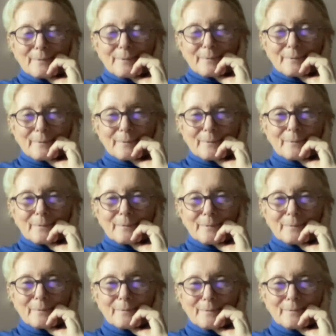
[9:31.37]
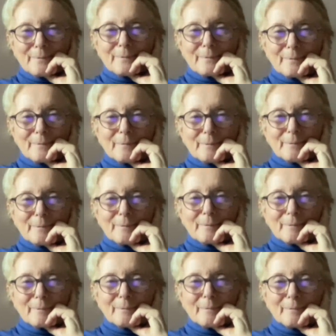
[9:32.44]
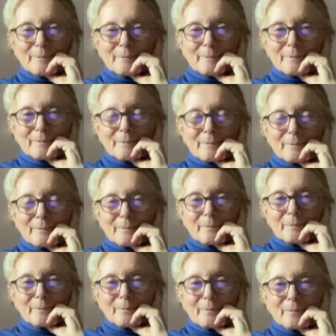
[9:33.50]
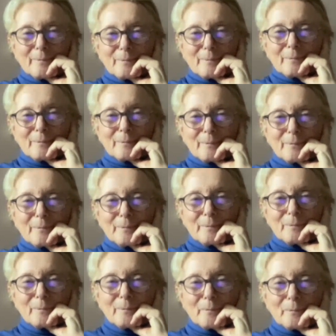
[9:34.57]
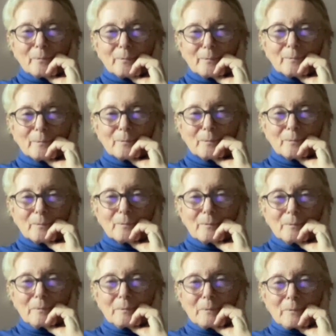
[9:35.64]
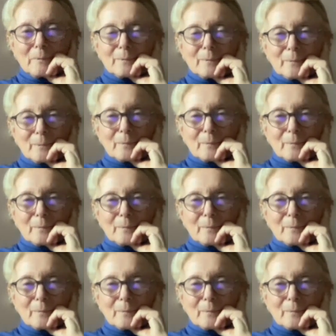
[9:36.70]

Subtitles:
[no speech]